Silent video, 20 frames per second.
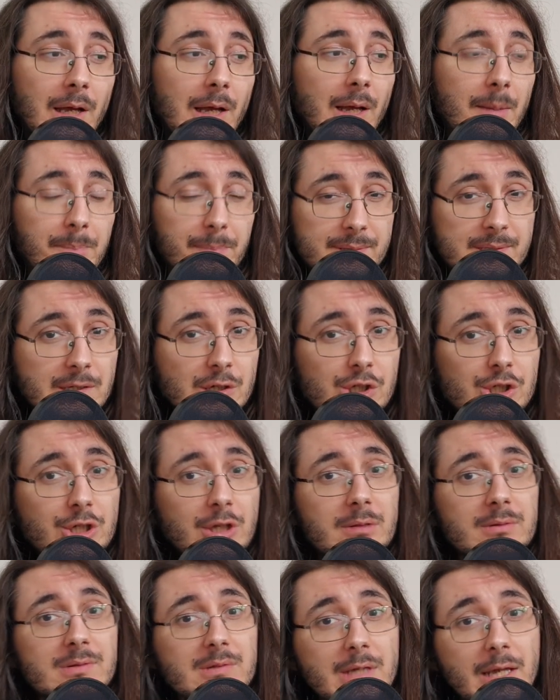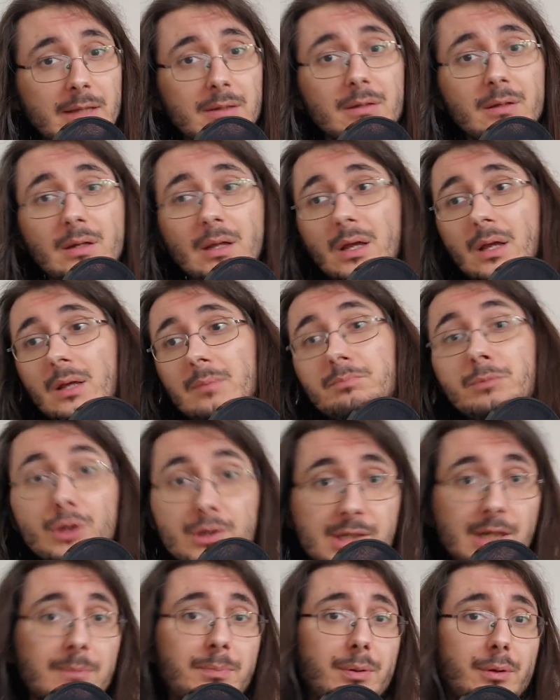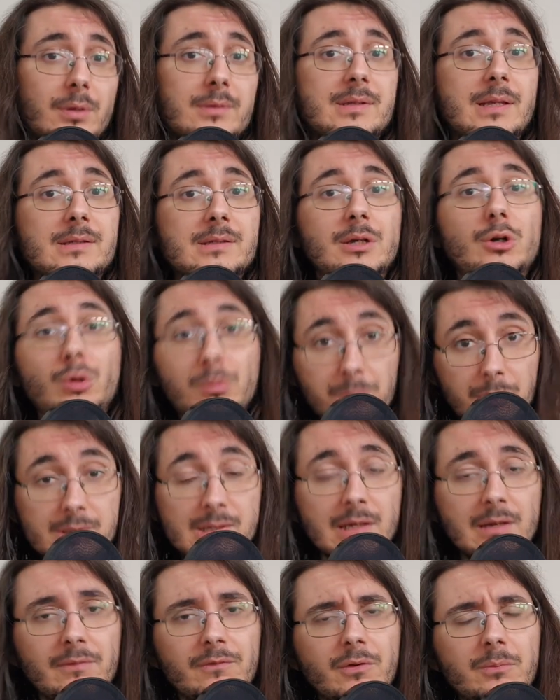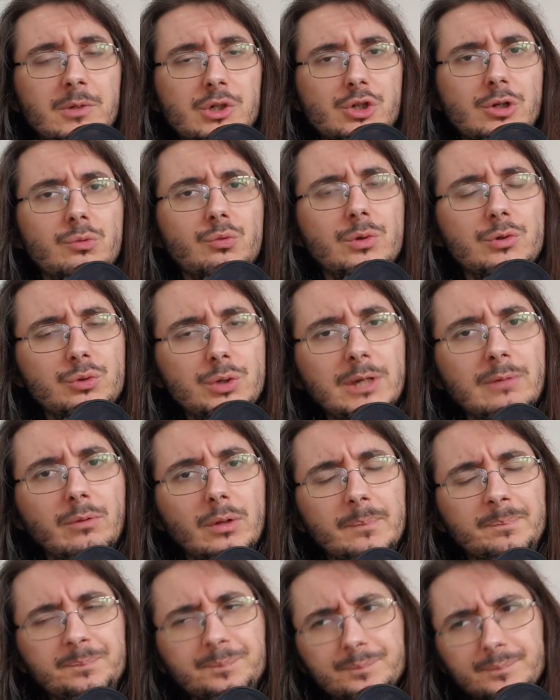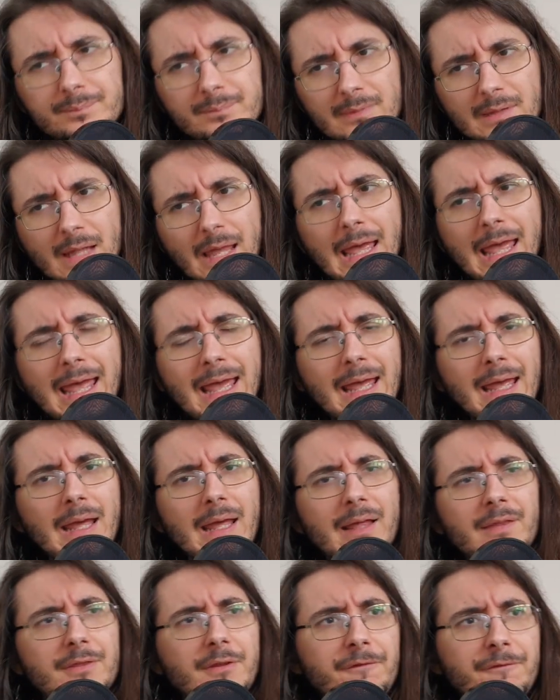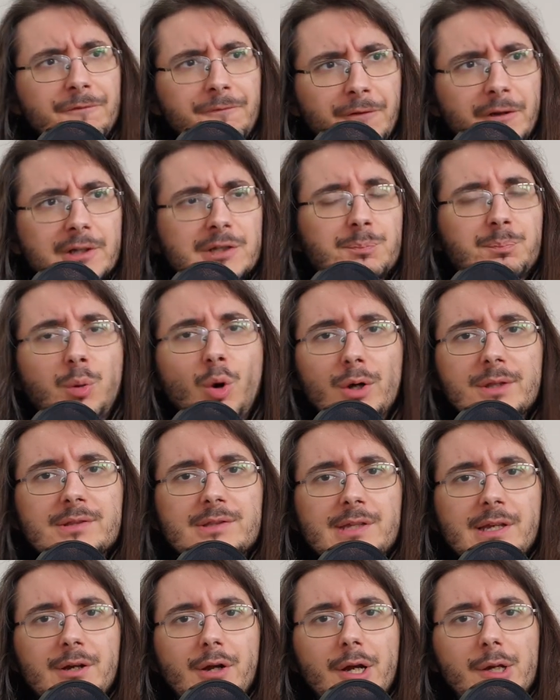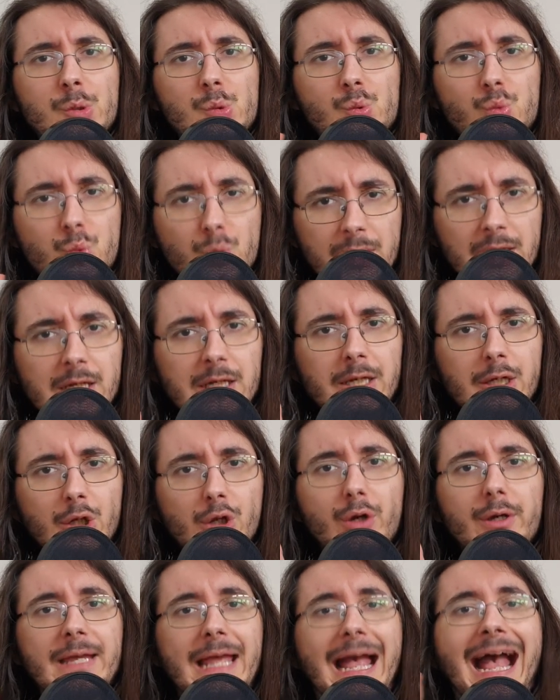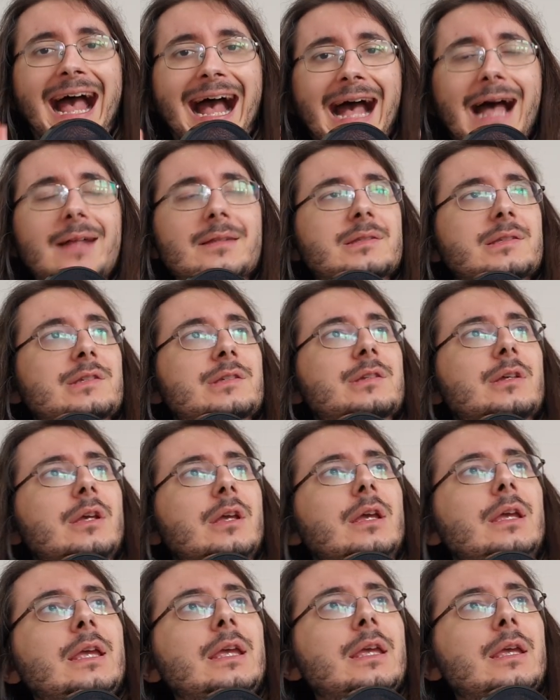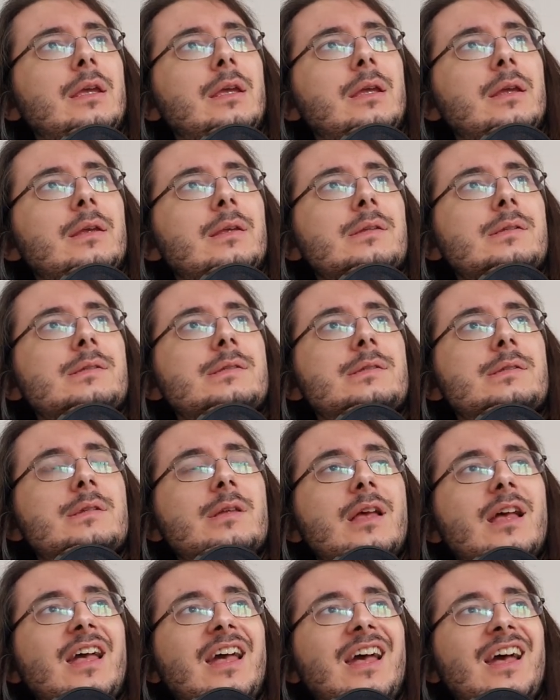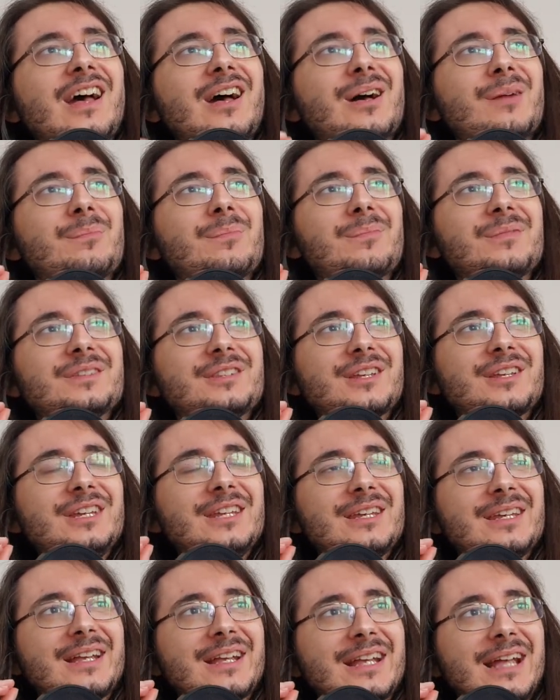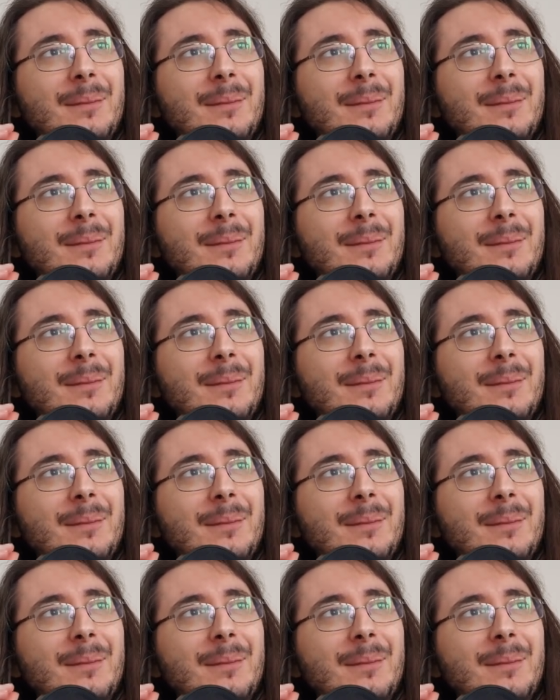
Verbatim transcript: uh, positioned in music processing or music information retrieval. The third point that I really look at is the